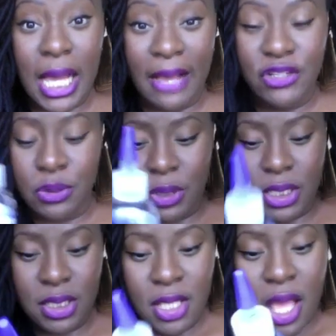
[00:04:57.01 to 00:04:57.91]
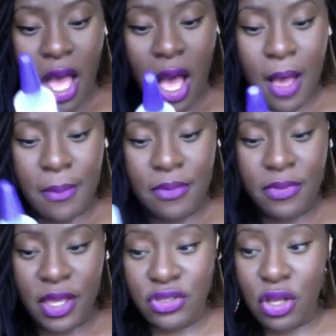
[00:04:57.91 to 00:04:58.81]
afterwards.
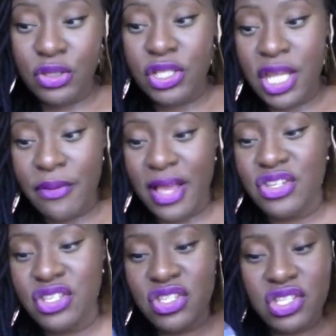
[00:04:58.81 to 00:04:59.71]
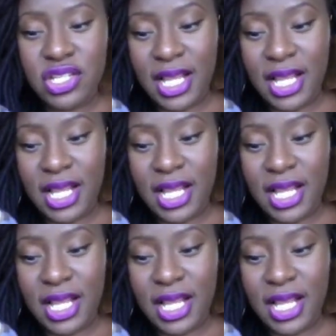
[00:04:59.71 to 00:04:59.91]
There's also directions to